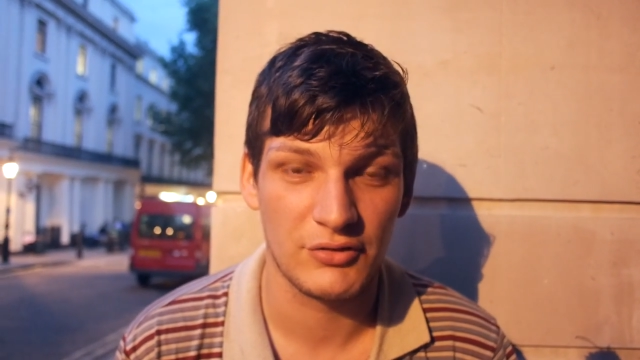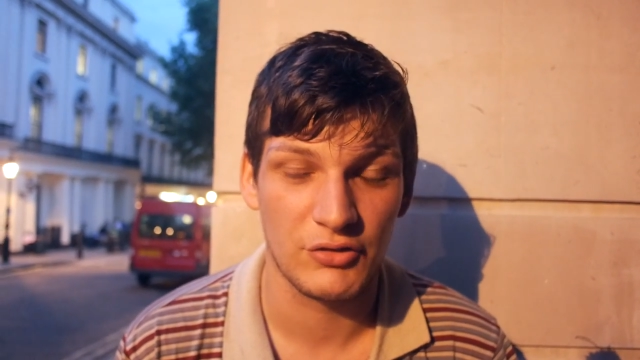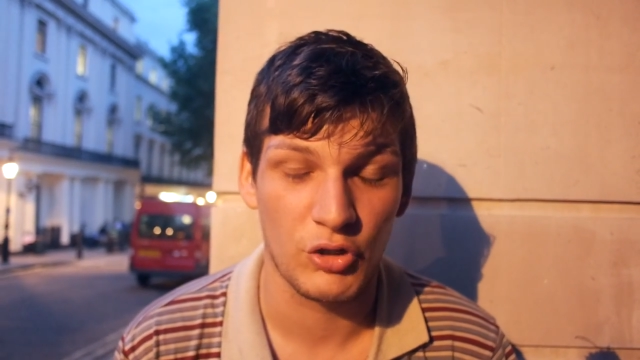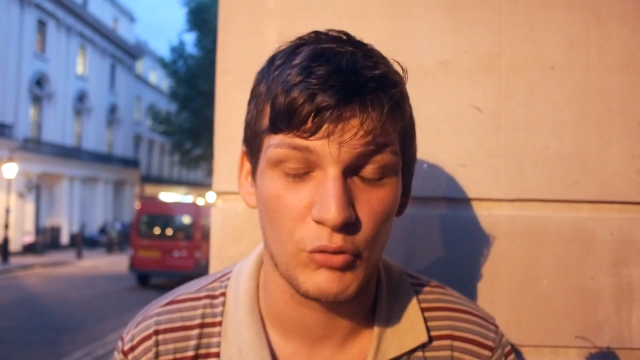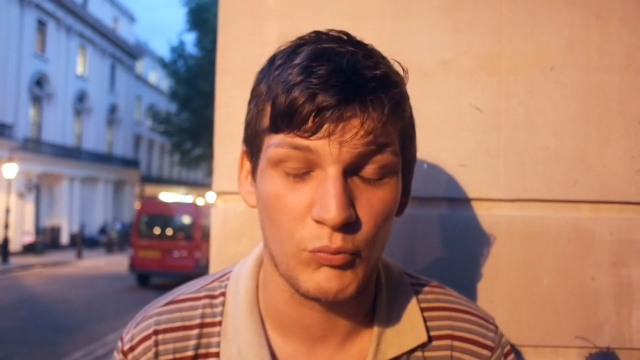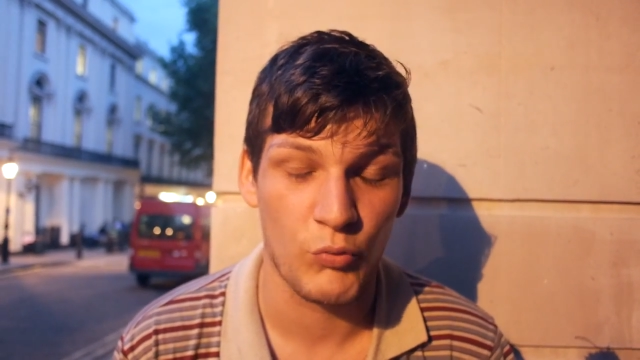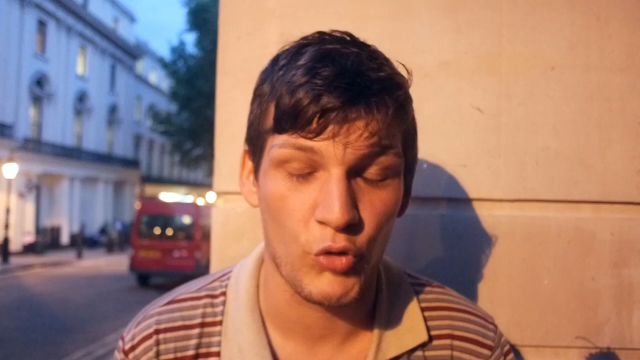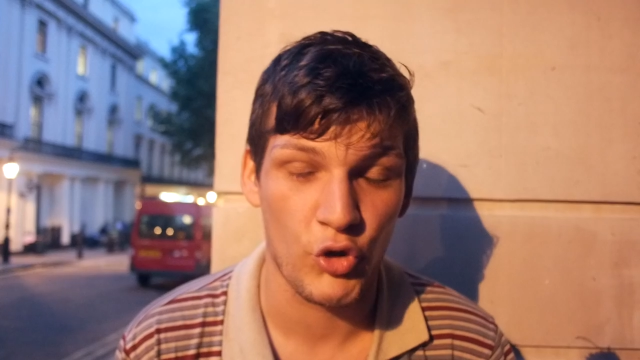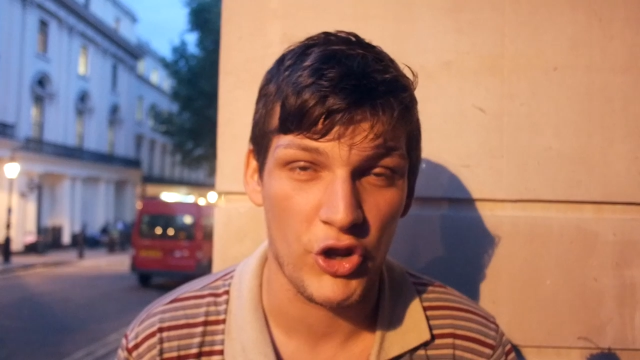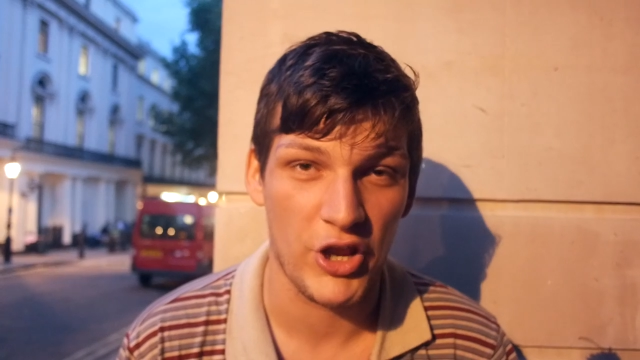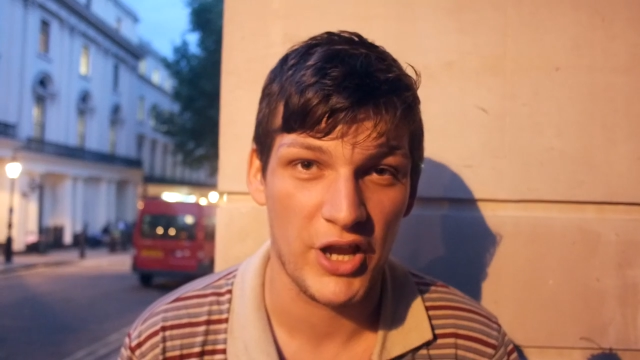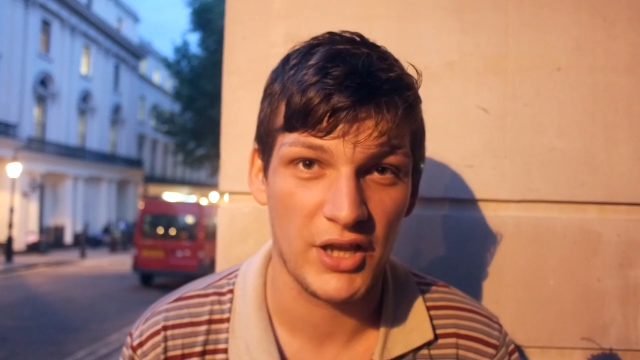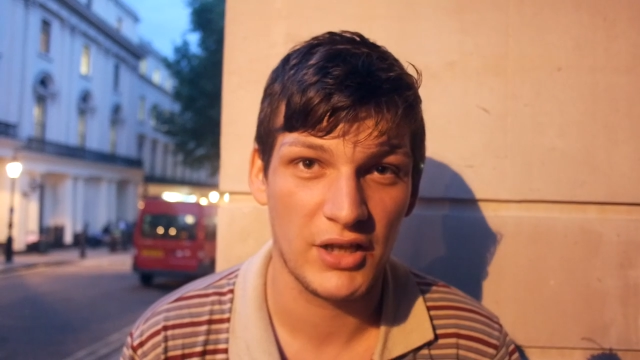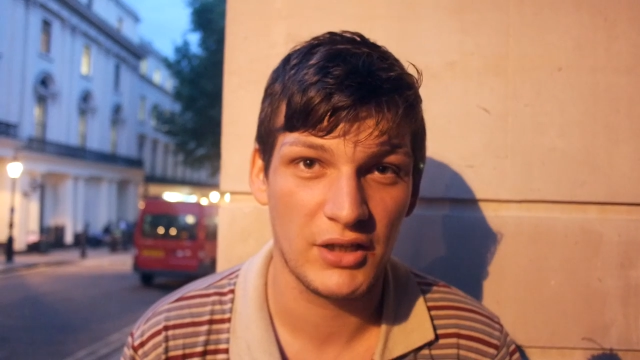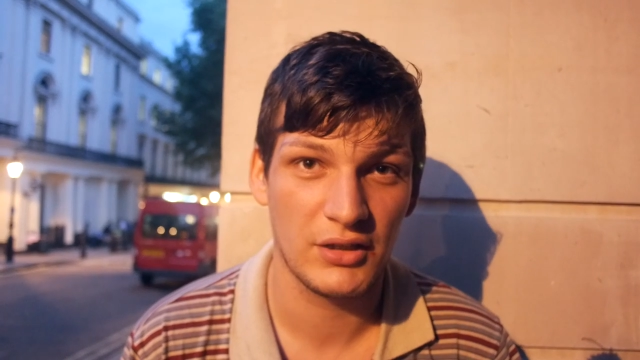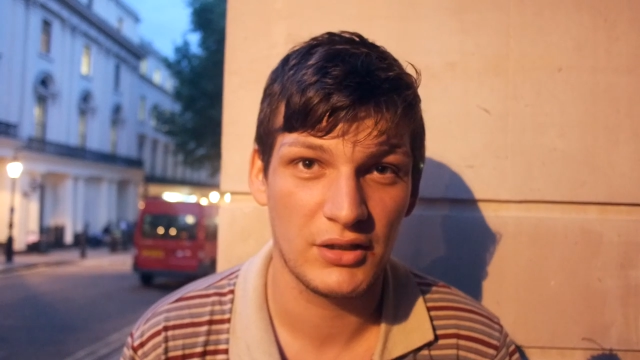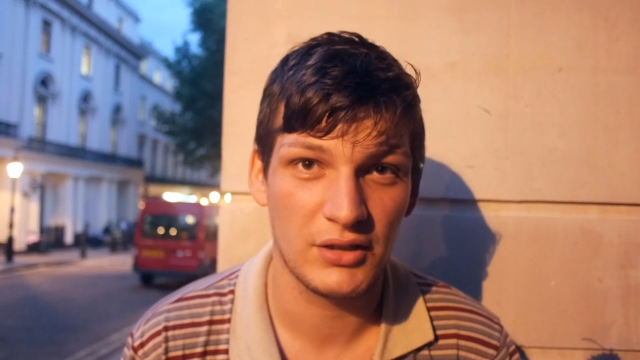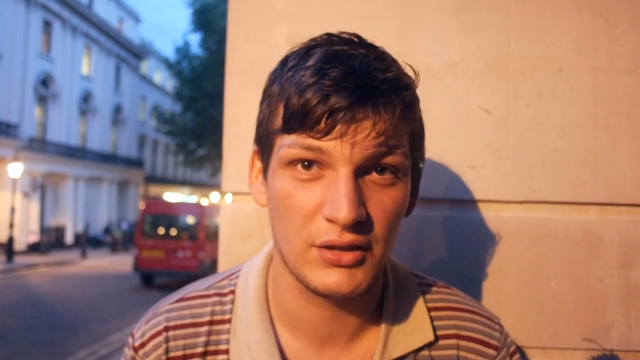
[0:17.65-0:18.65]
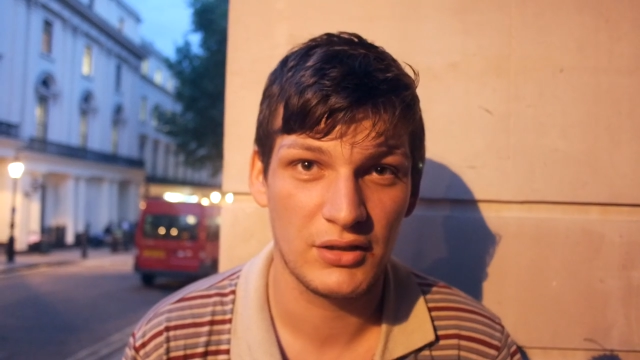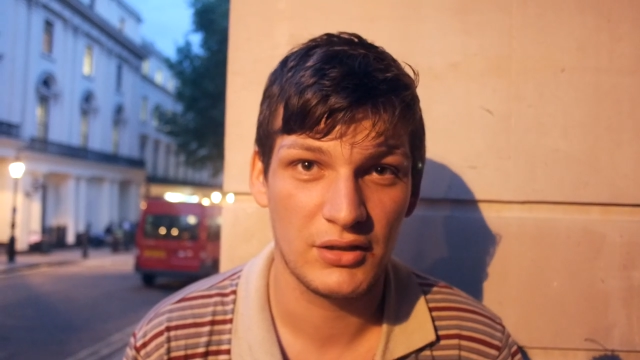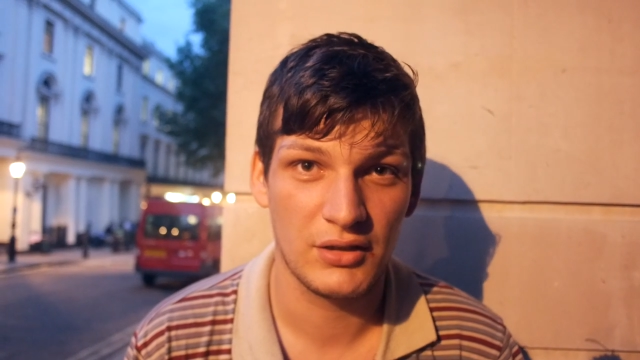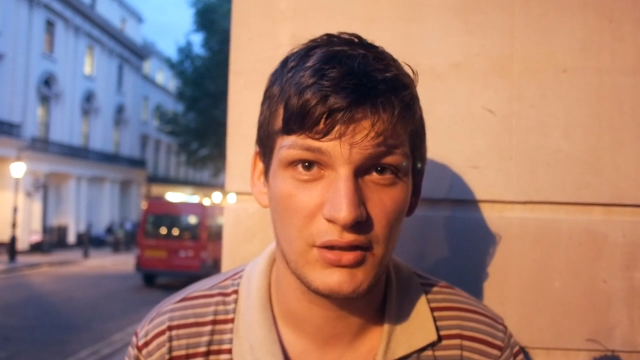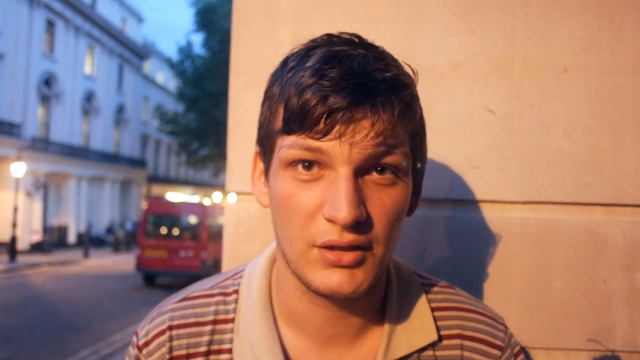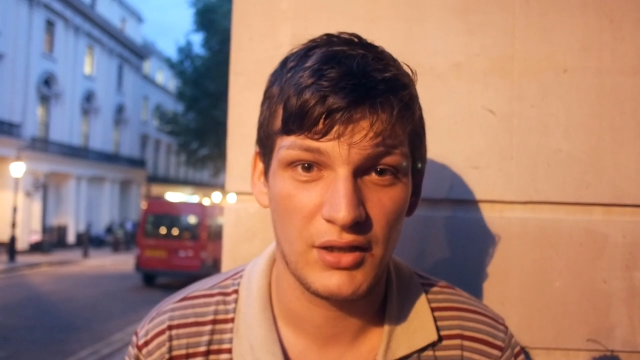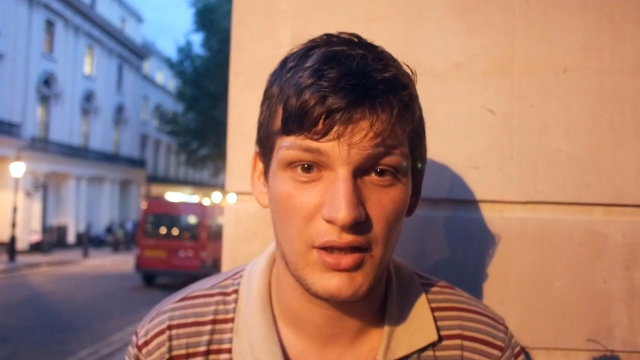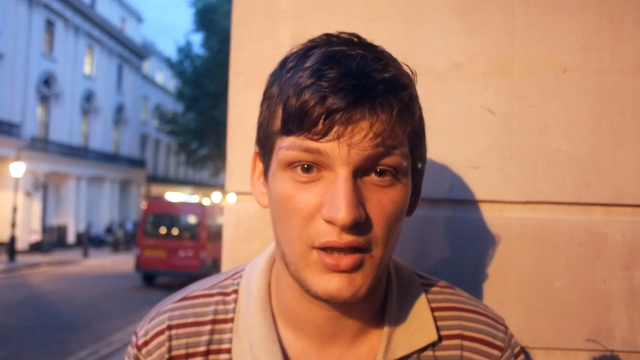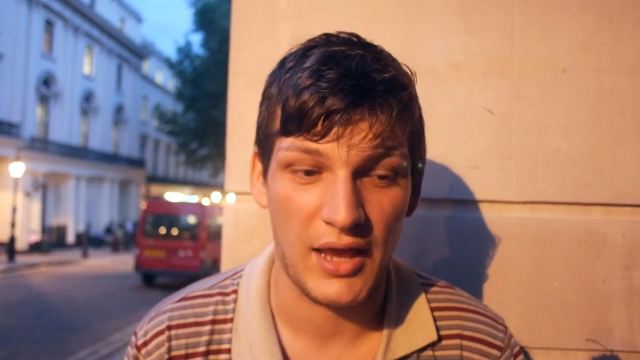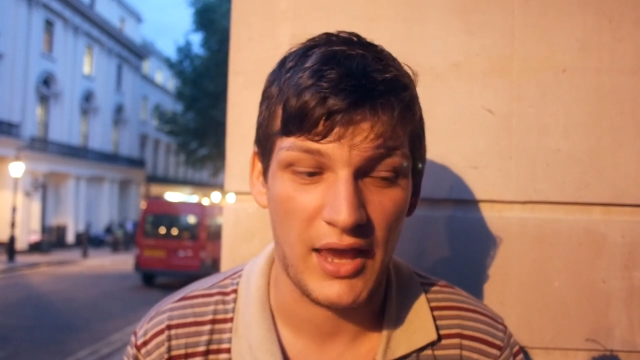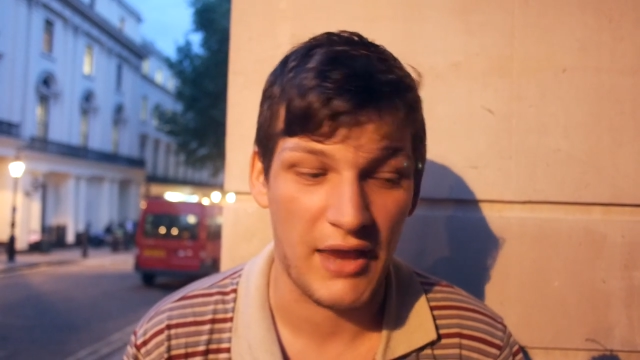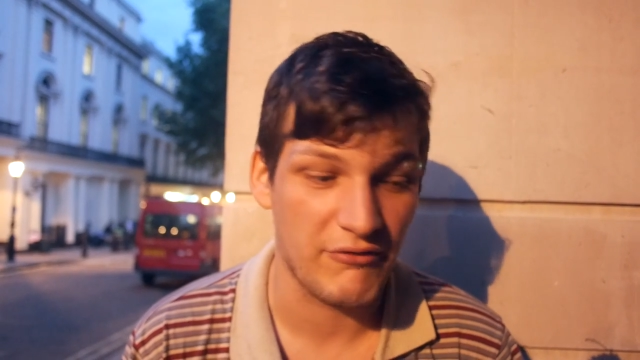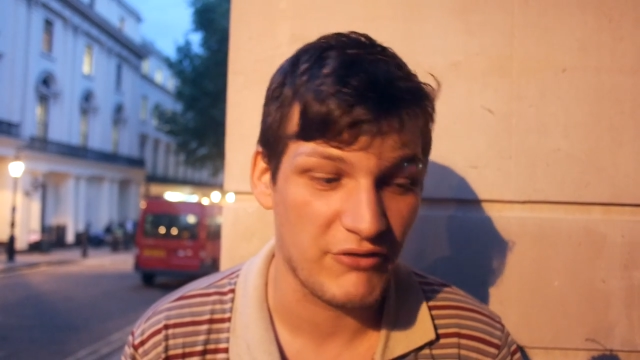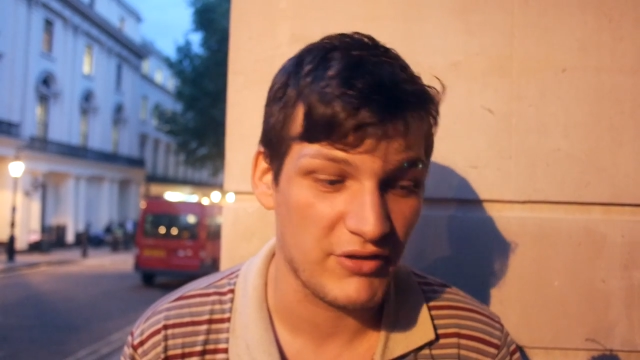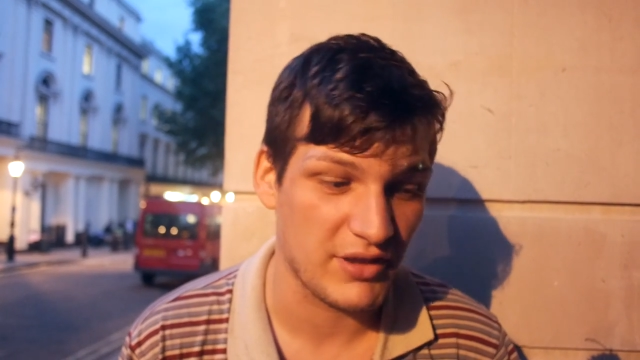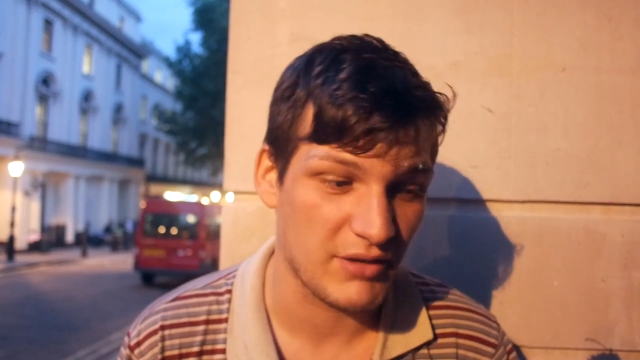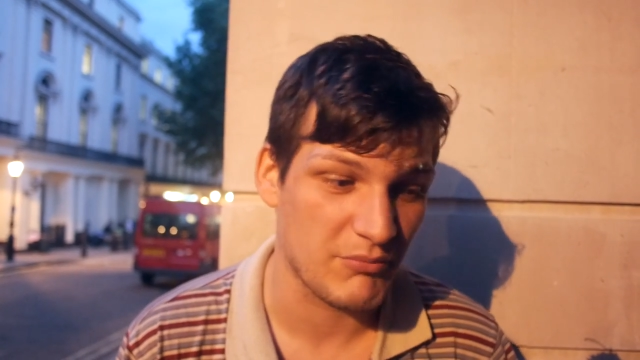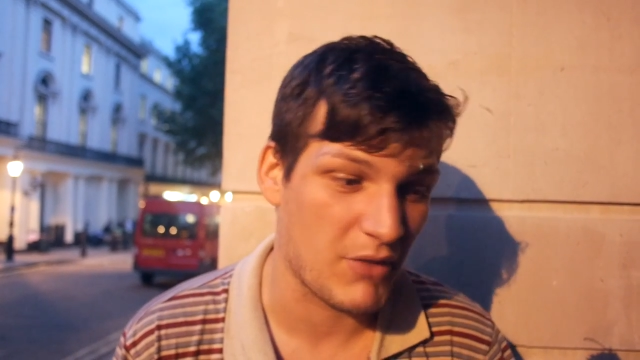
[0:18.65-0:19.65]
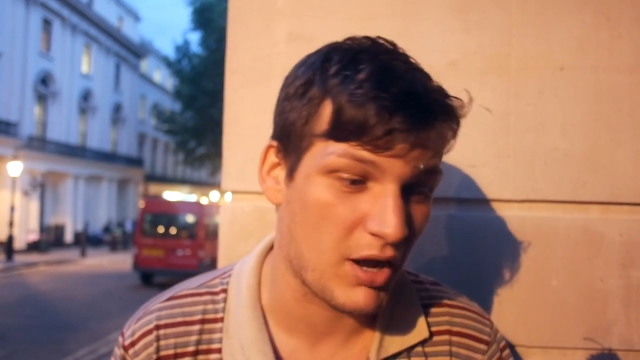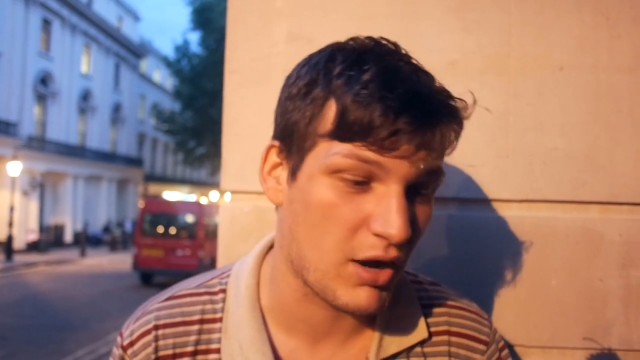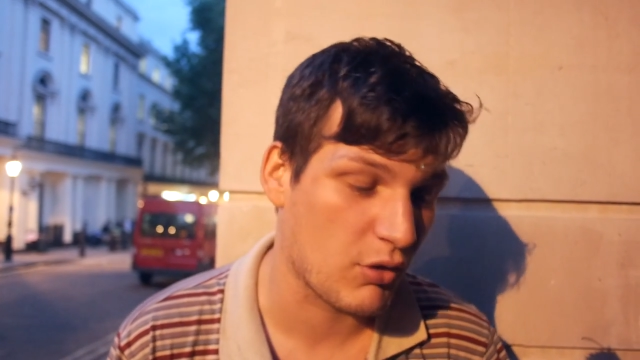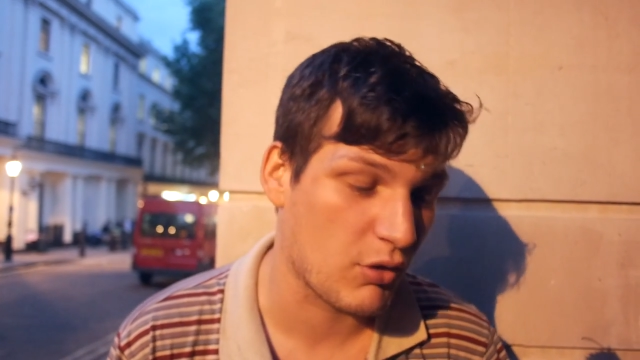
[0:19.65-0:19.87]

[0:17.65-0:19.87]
no money, everything, my